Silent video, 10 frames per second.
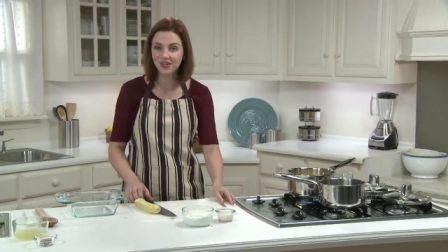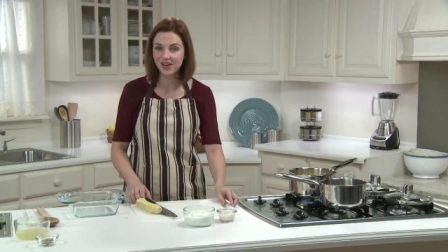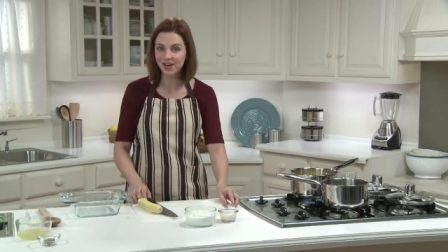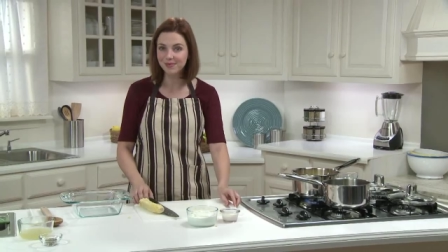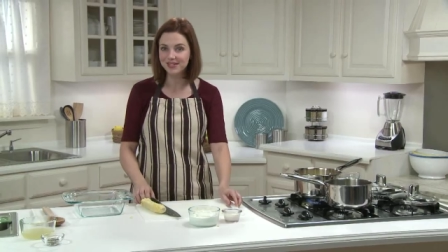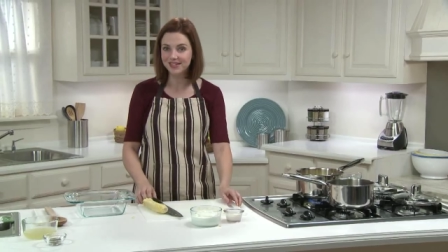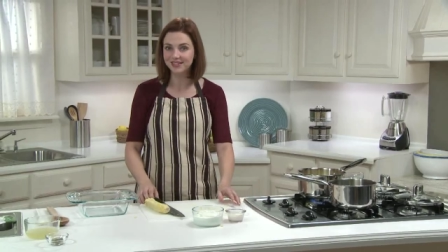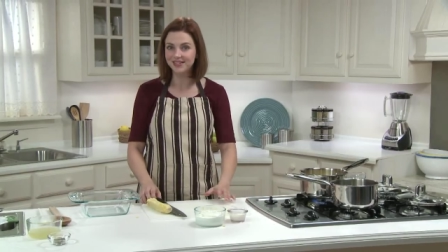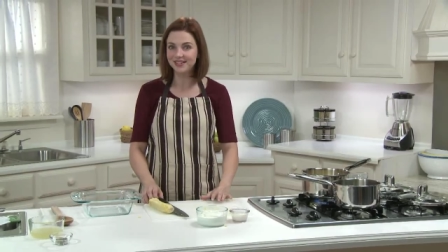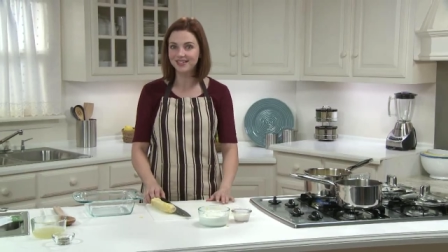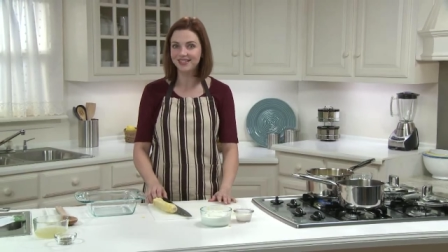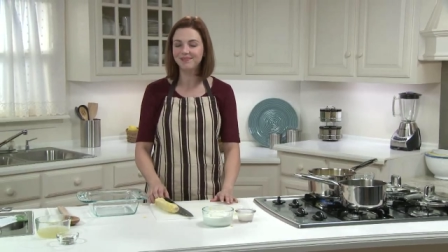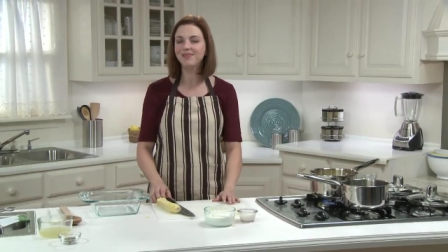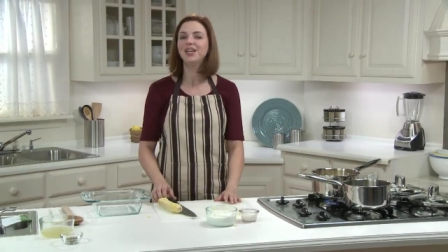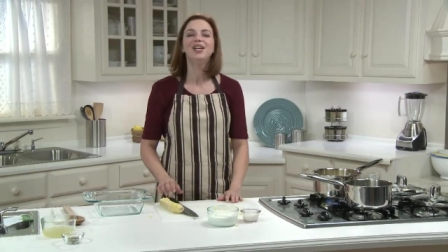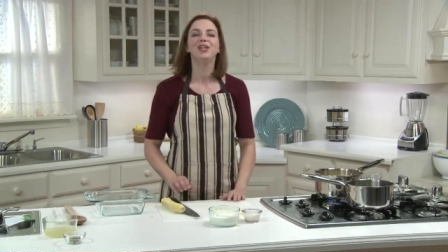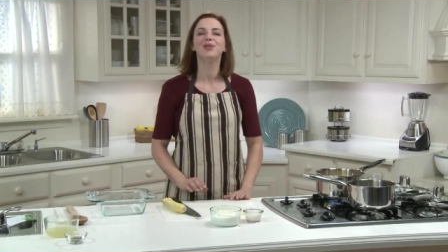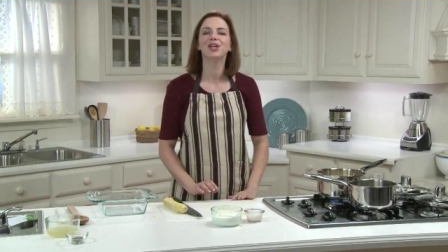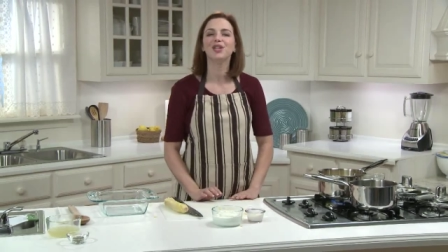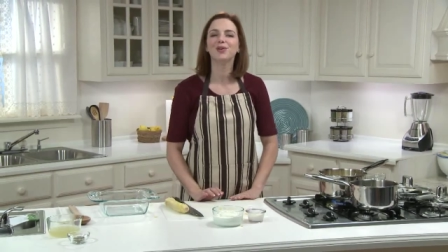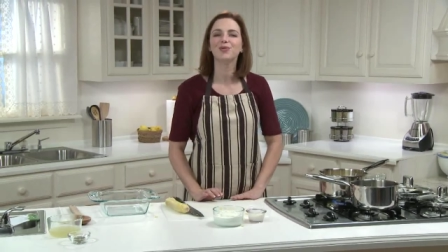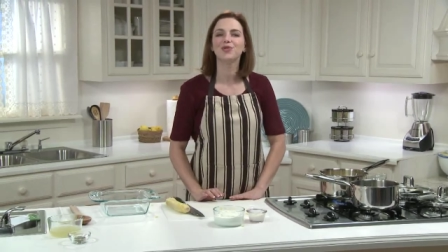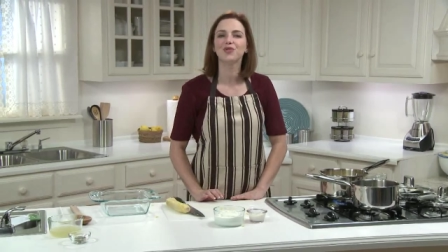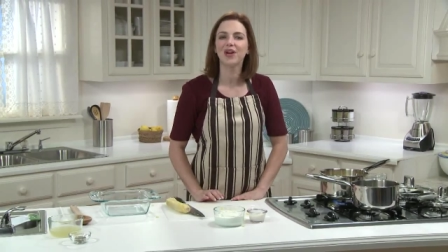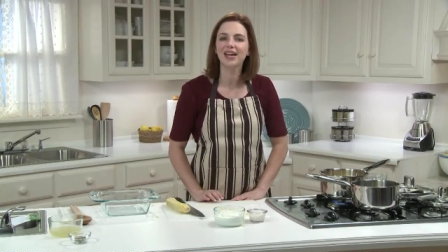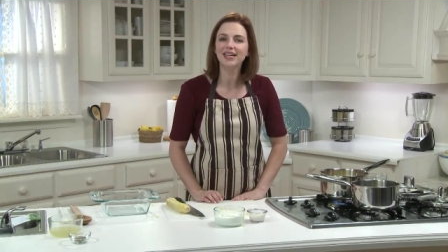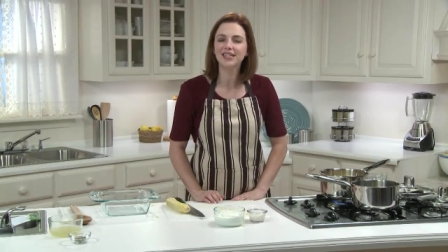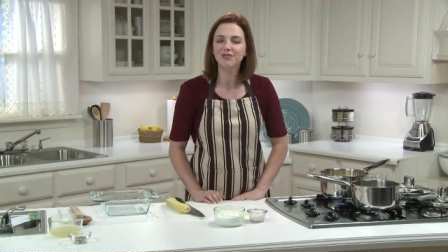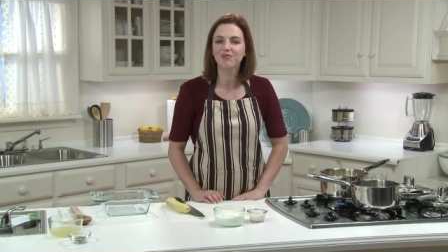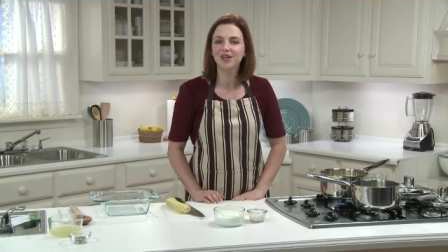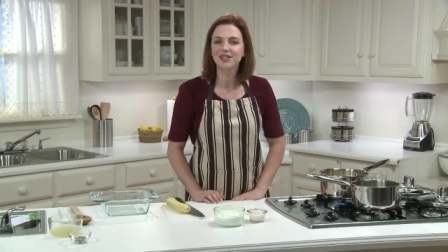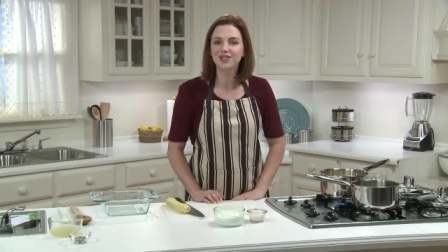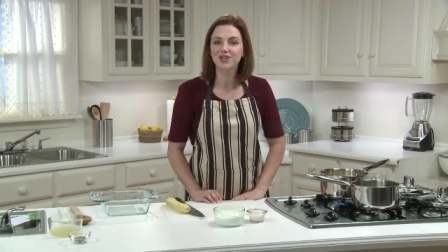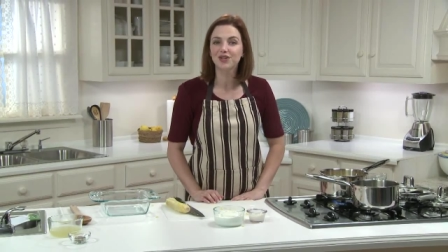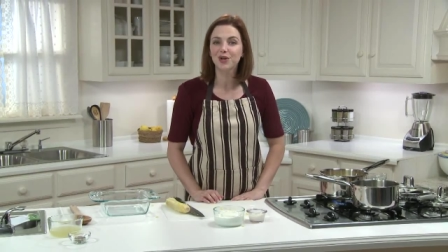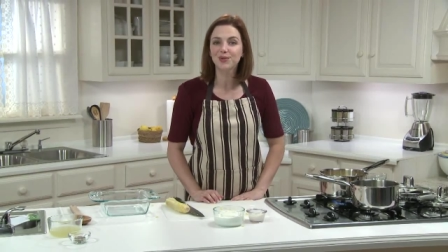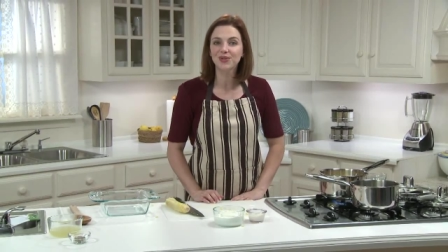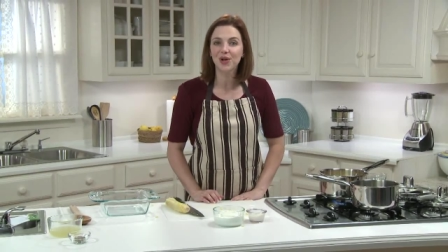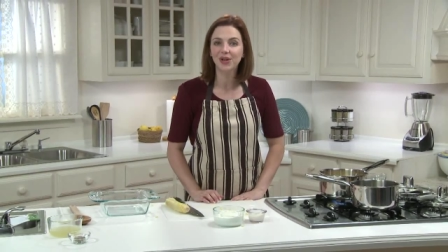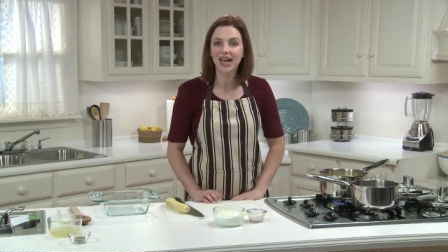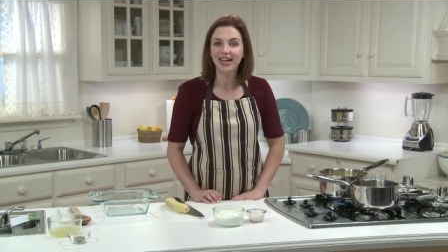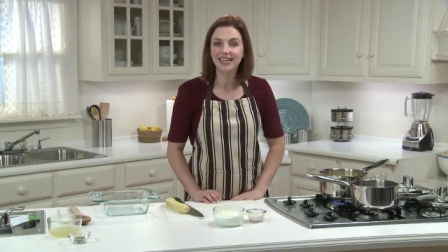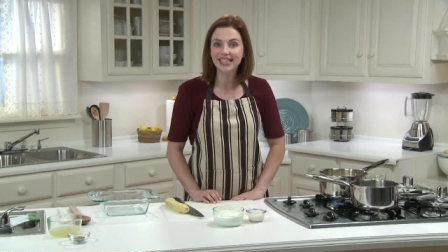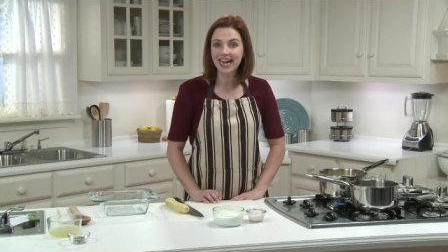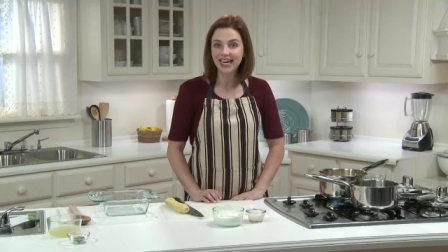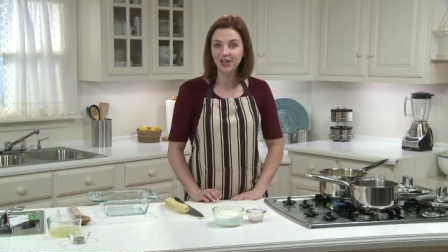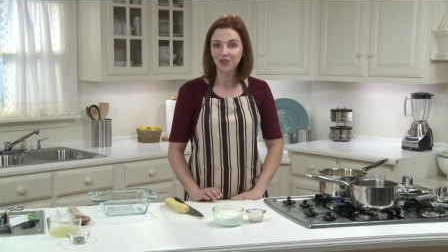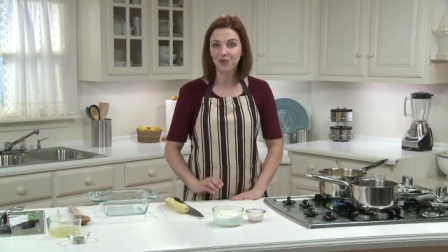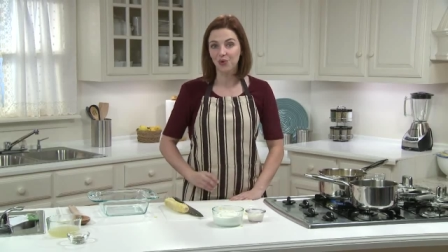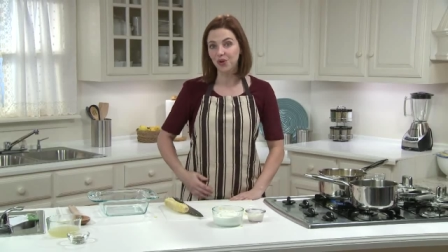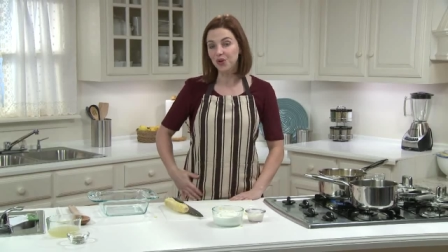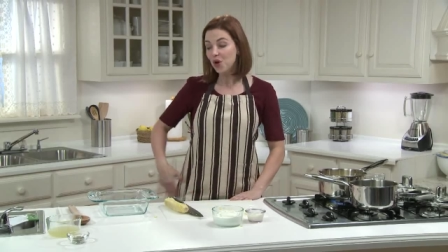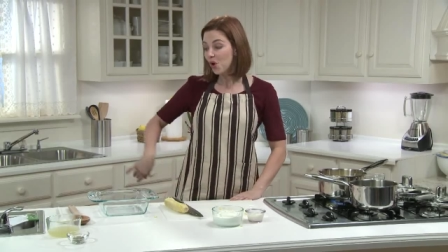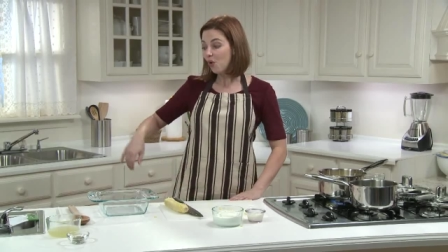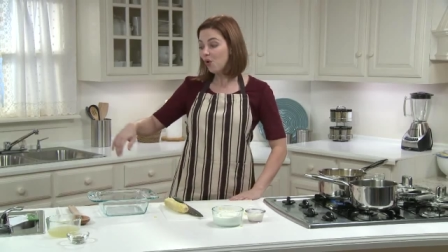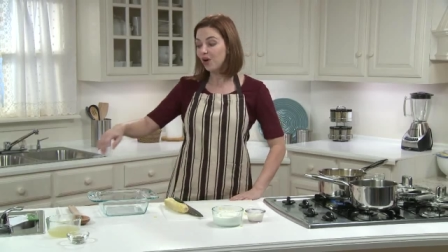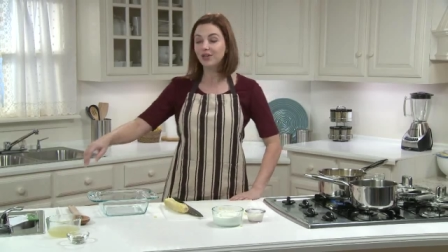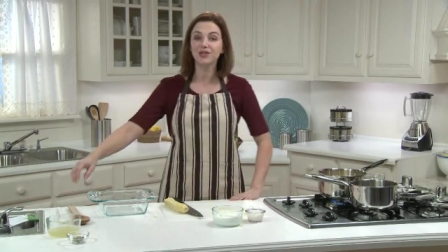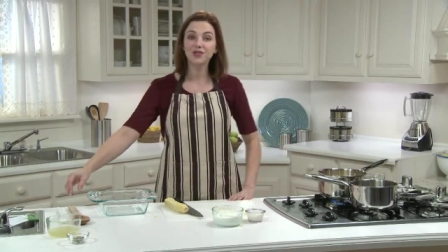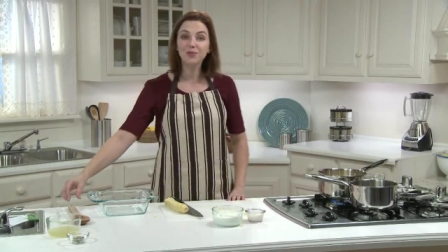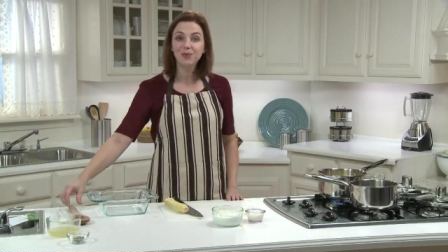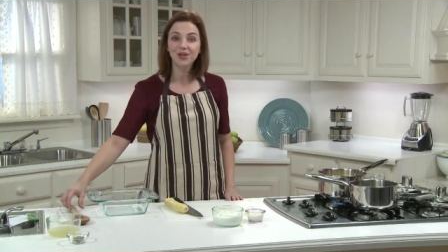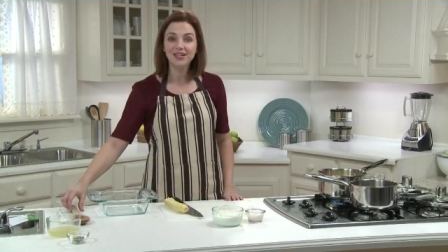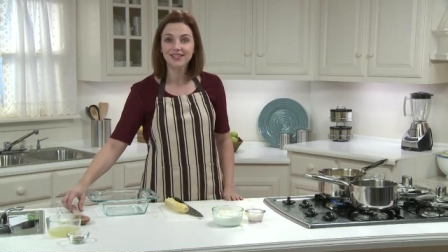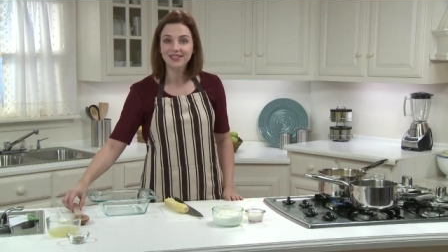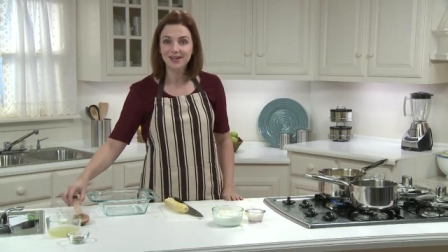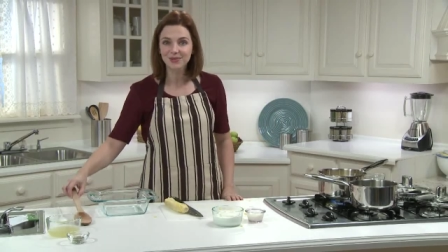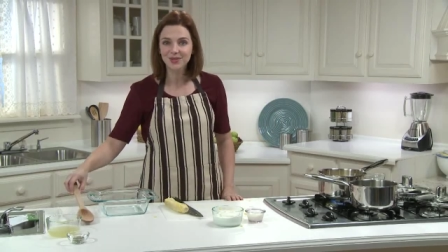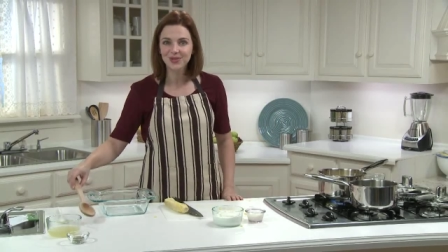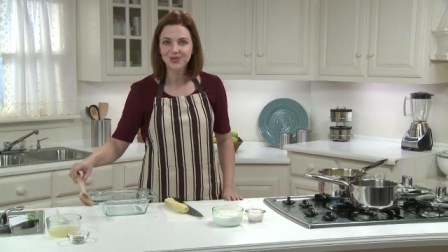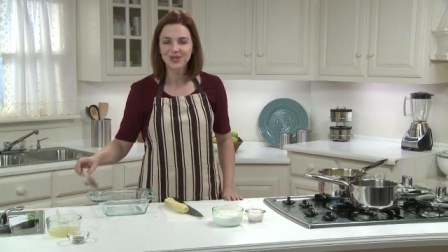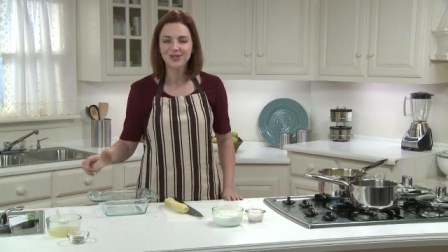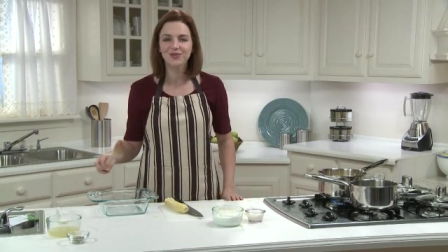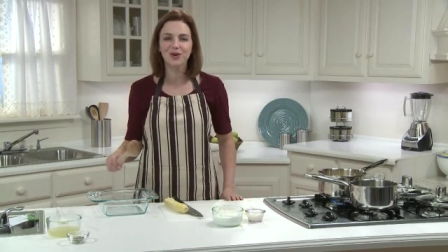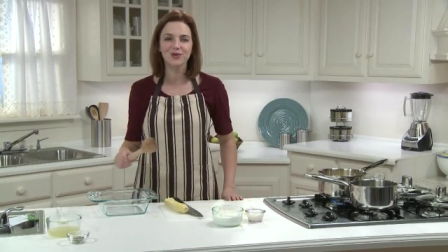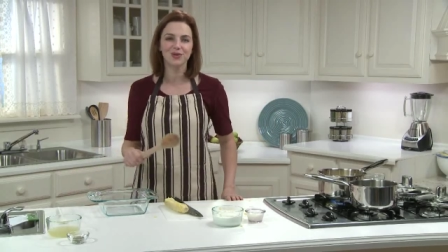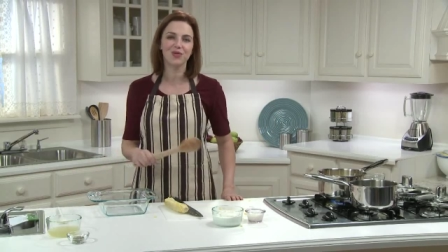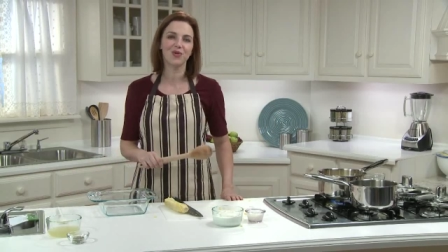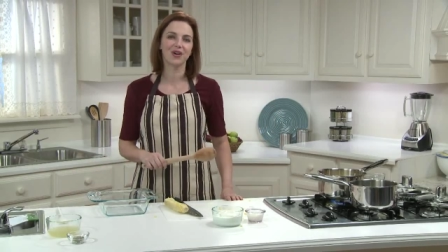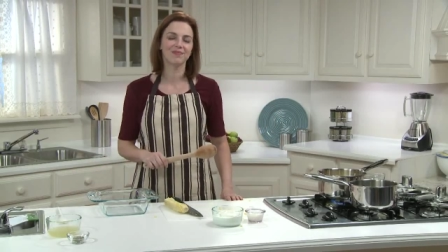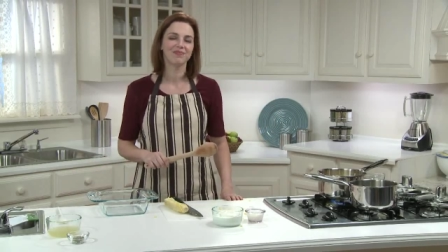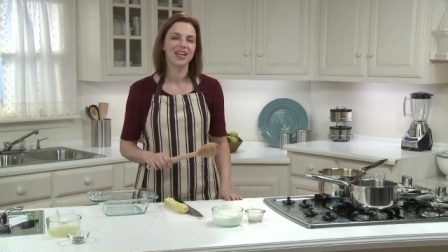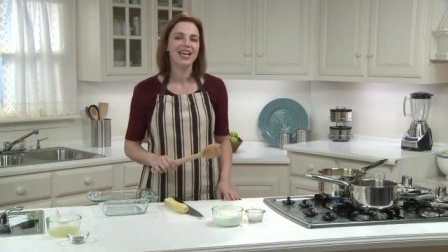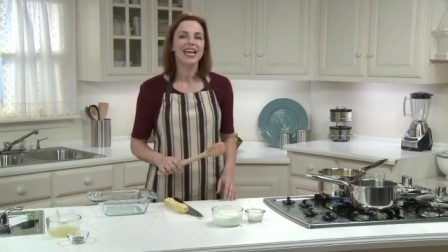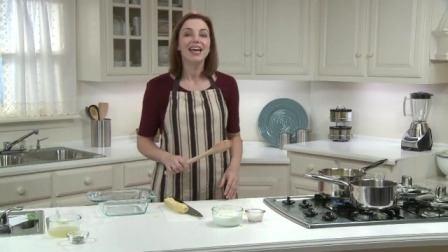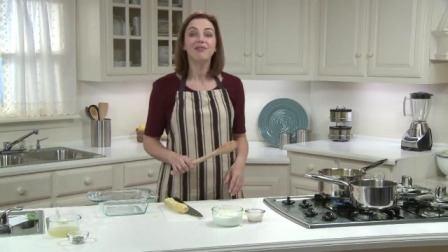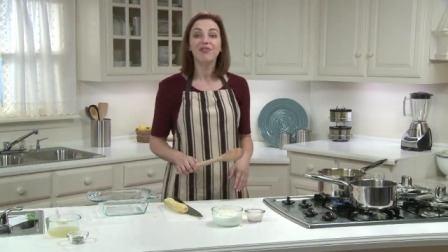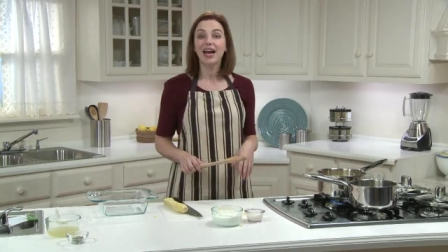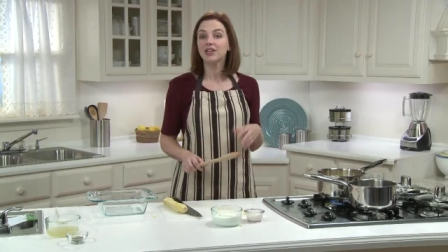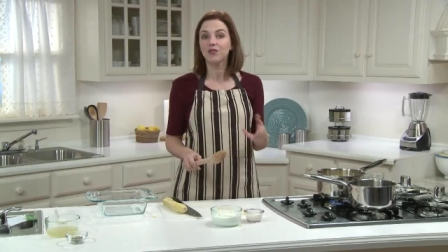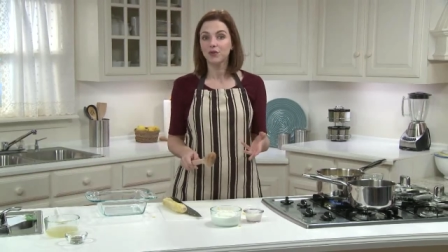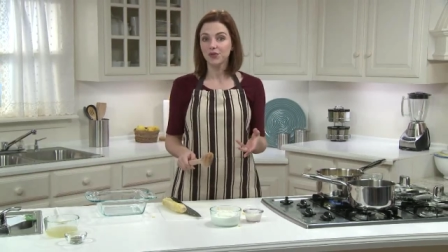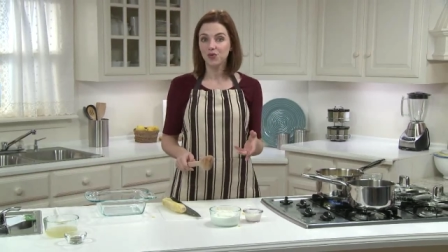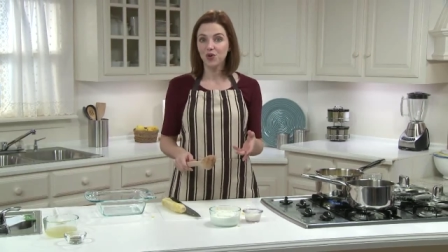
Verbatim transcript: on the cob isn't in season, you can use drained and rinsed, no salt added canned corn, or a super easy substitute is frozen corn. In fact, frozen